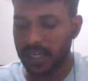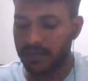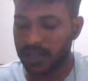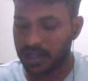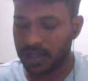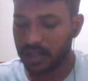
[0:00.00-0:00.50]

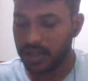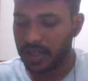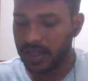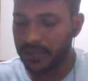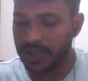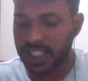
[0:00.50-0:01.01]
If we
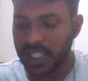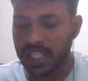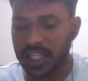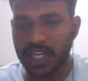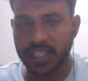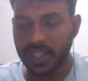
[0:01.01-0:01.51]
take
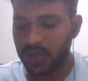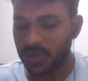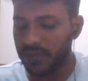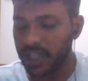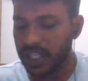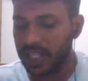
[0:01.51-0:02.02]
NMOS
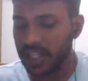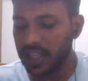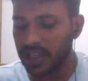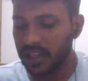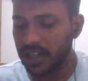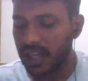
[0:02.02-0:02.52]
as
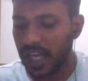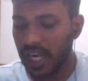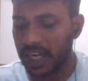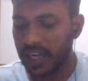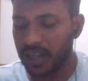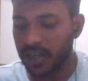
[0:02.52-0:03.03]
upside,
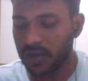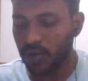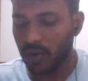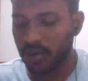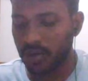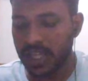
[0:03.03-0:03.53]

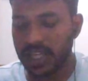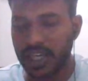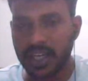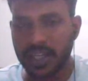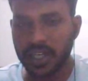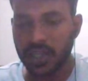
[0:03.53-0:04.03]
in
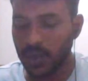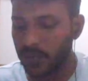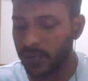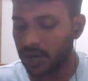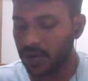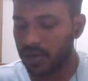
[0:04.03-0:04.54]
pull-up network,
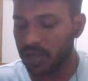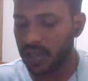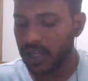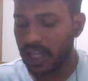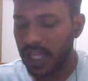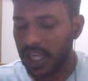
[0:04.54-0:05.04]

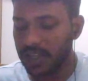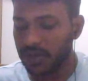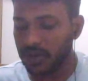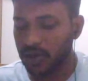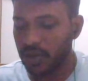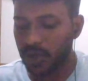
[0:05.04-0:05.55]
VG is
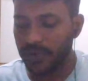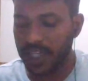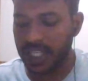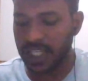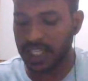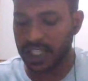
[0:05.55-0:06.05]
connected to
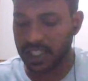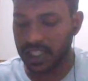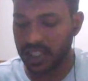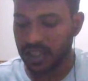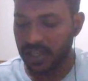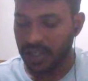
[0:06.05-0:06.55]
VDD
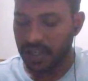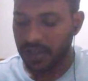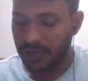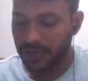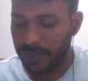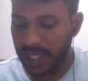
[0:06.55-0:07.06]
and
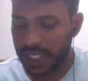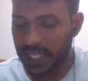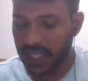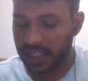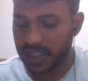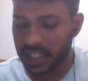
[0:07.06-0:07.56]

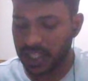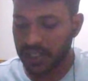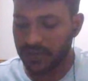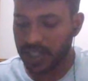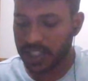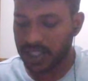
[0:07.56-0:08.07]
source is
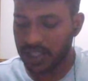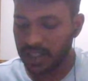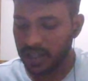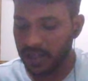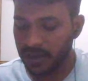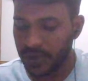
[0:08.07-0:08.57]
connected to
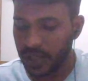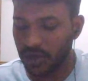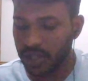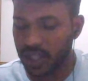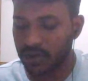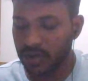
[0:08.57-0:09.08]
Vout
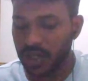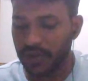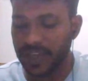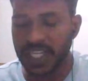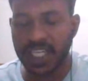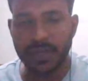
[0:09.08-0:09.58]
is
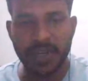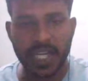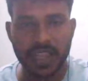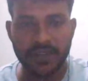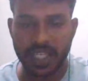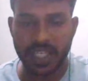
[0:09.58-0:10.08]
equal to
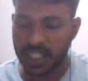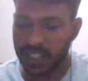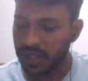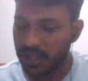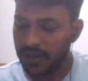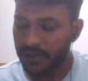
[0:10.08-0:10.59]
VTH.
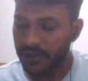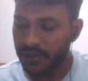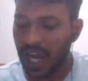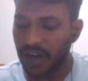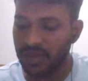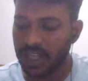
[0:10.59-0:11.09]

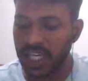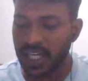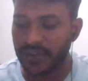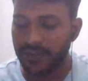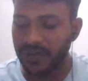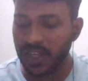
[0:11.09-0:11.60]
By
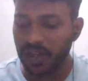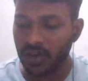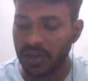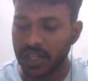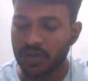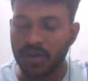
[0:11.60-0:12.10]
taking that
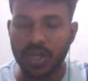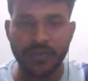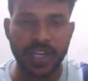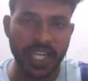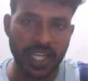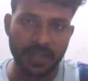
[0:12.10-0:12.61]
equation,
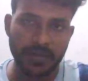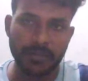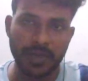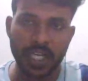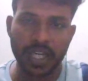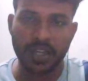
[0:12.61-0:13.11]
Vout
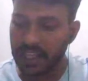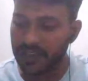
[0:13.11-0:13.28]
is equal to